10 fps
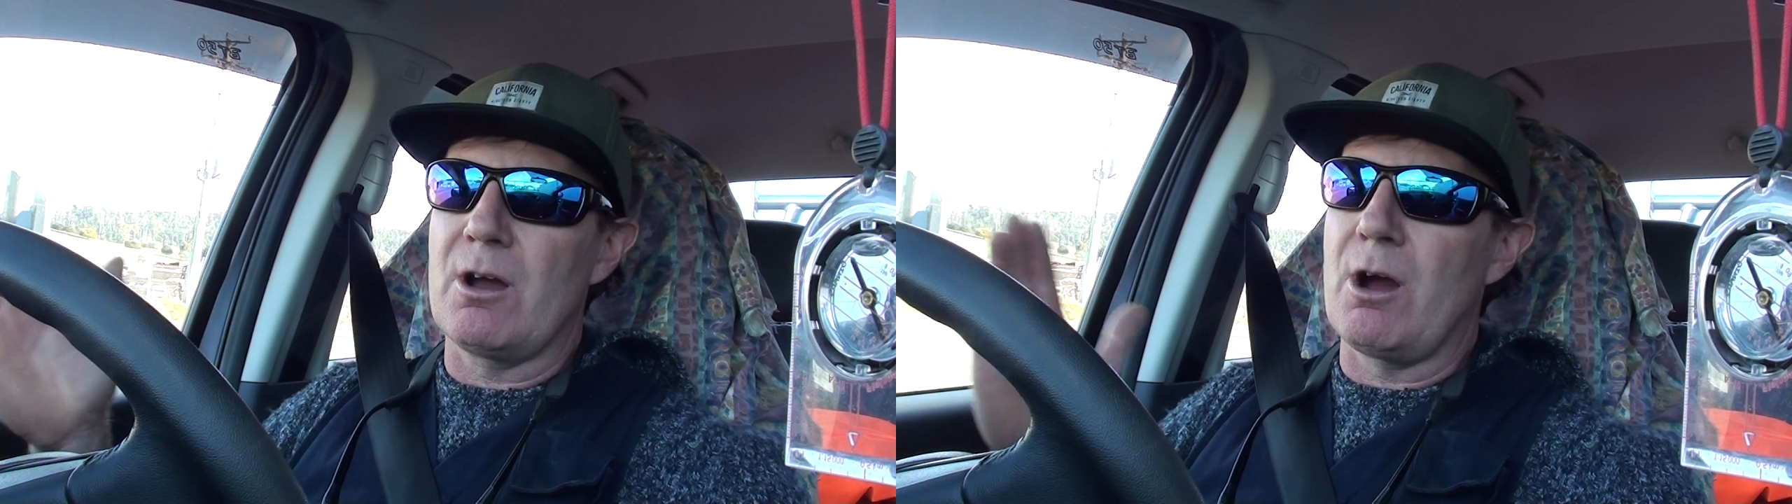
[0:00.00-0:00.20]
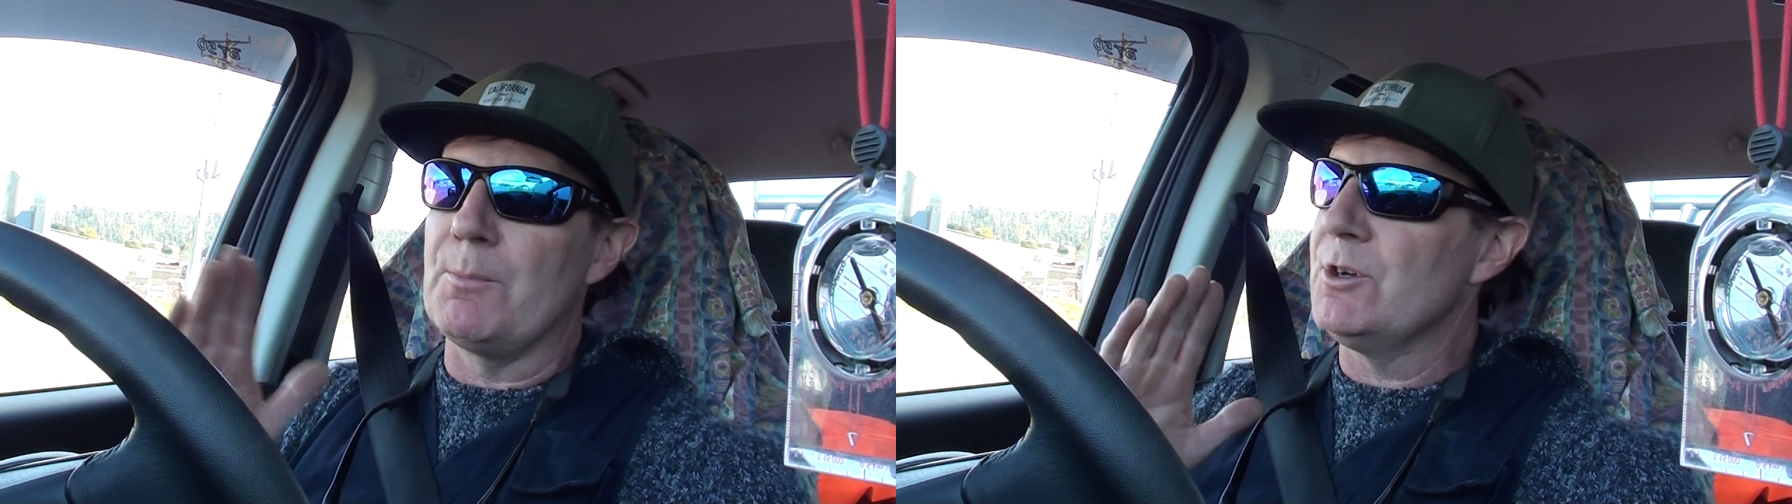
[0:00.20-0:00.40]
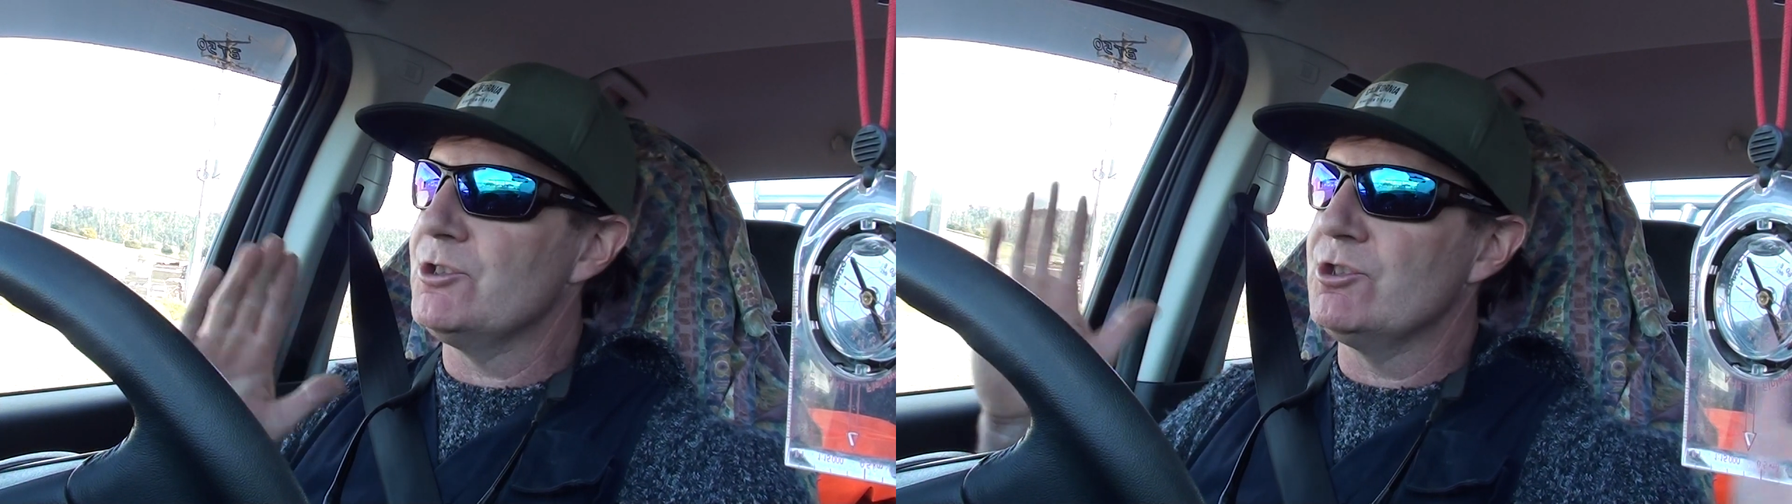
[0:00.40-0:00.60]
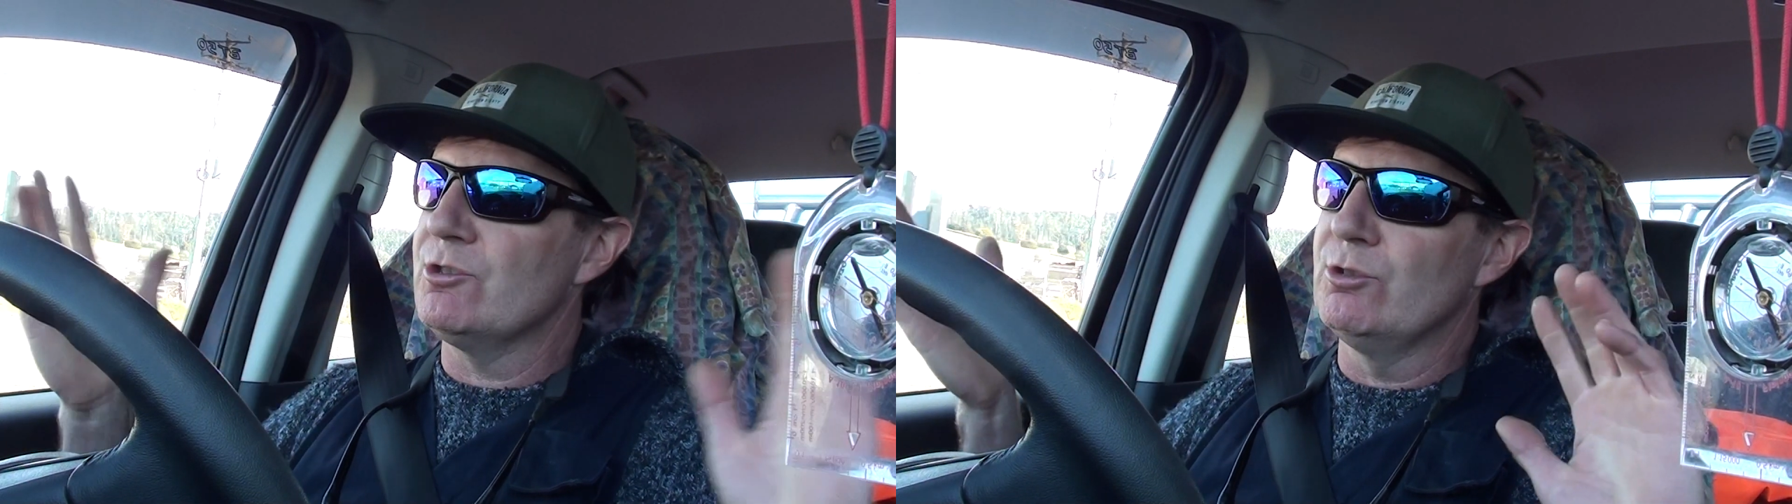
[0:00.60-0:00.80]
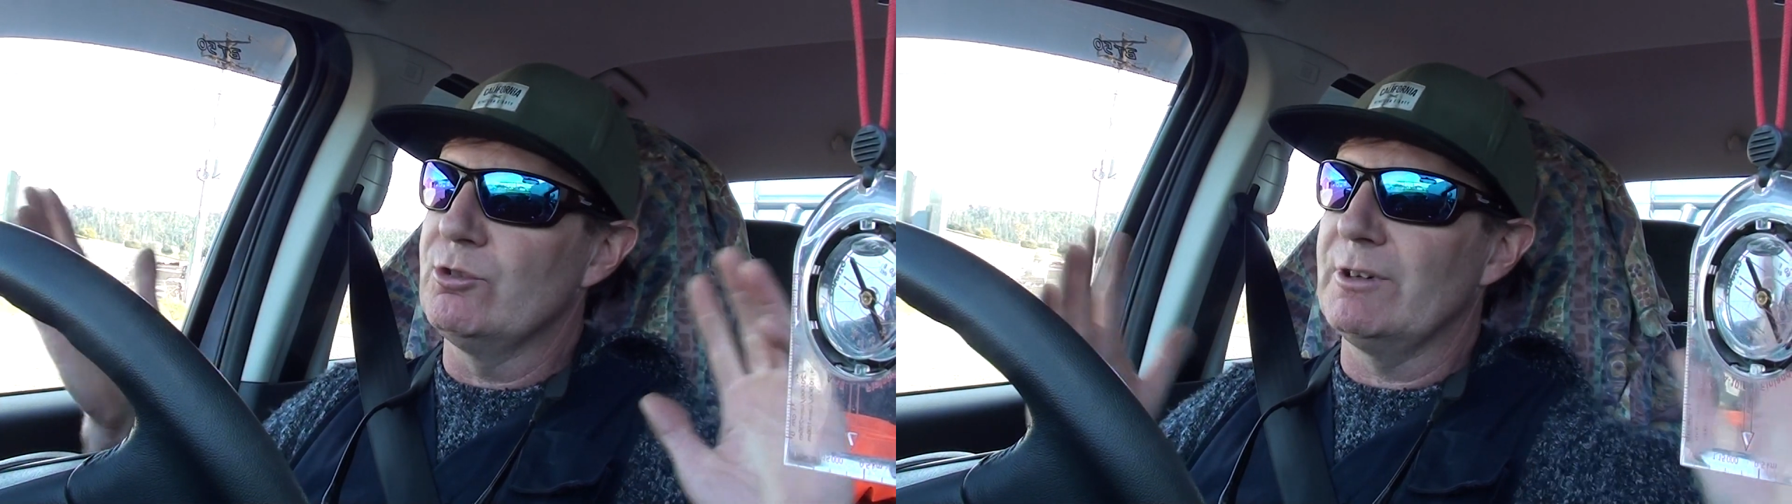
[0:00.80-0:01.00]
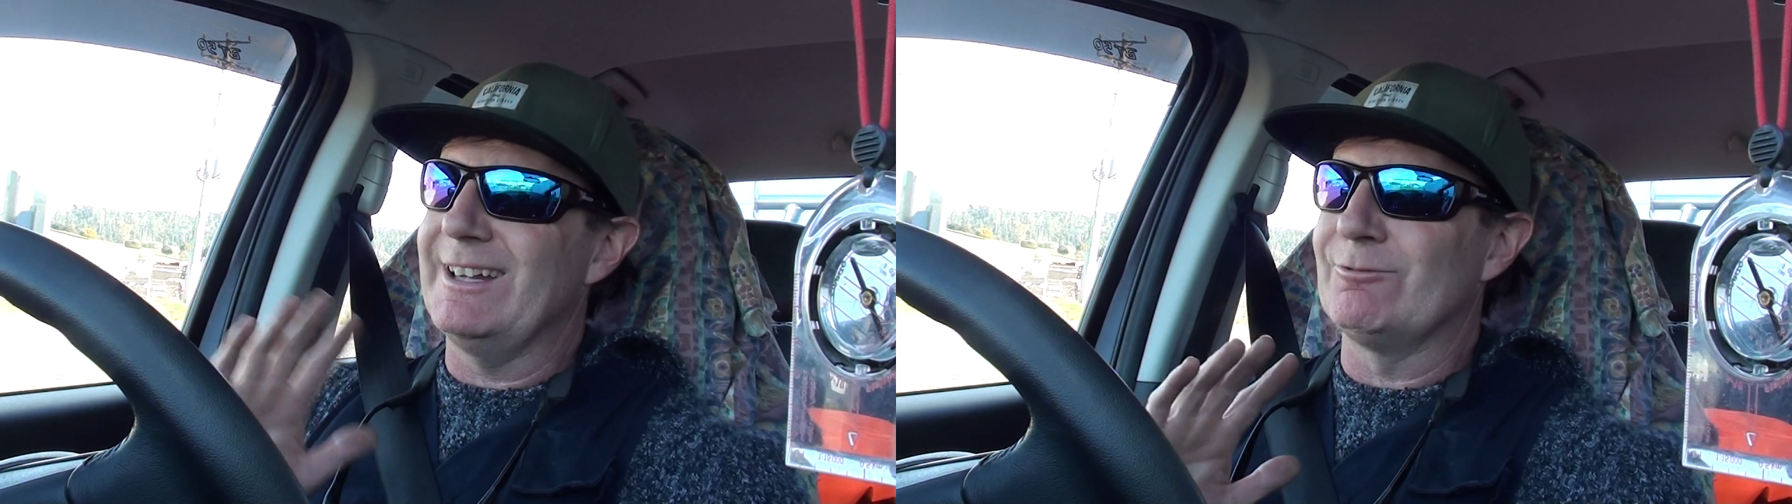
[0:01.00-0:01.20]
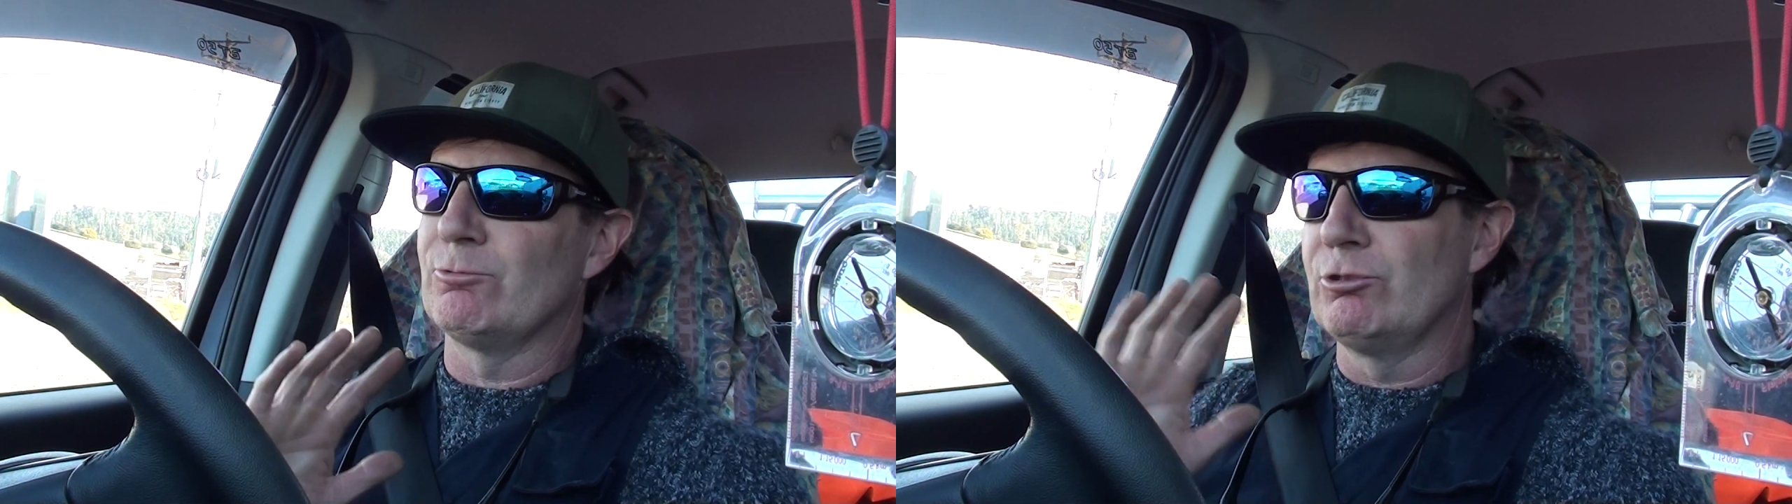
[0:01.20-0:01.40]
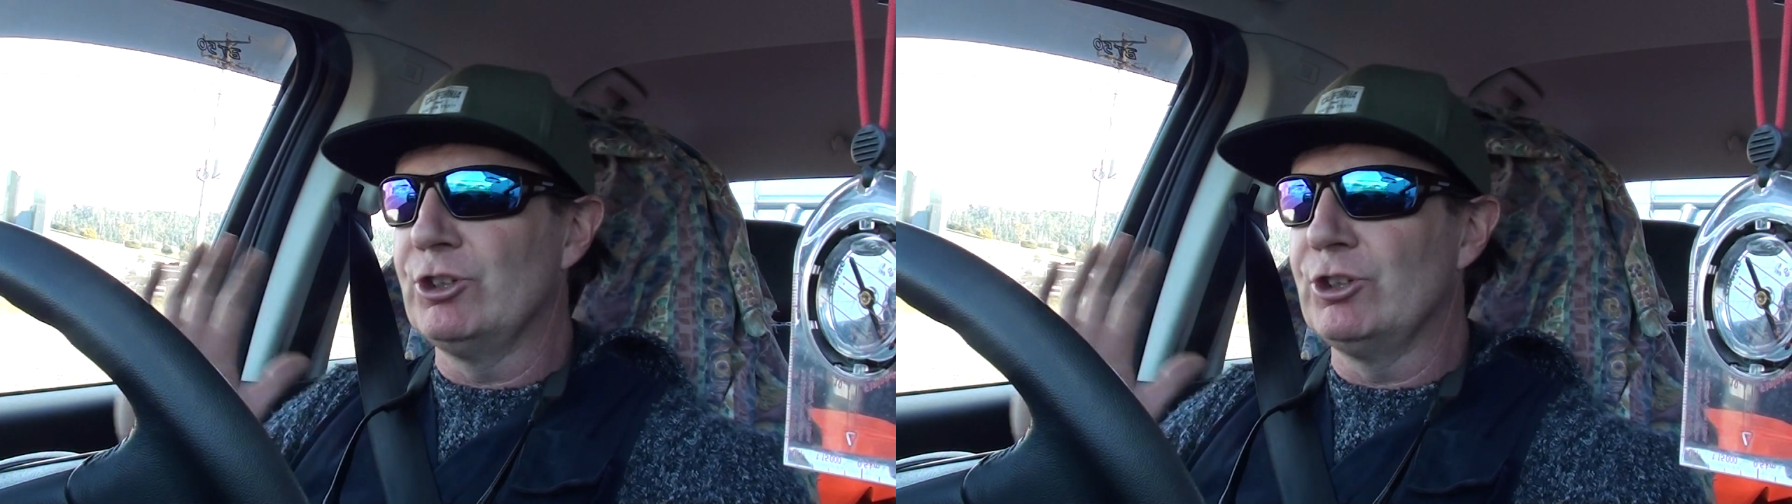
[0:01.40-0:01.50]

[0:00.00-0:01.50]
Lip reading: I'm not sure in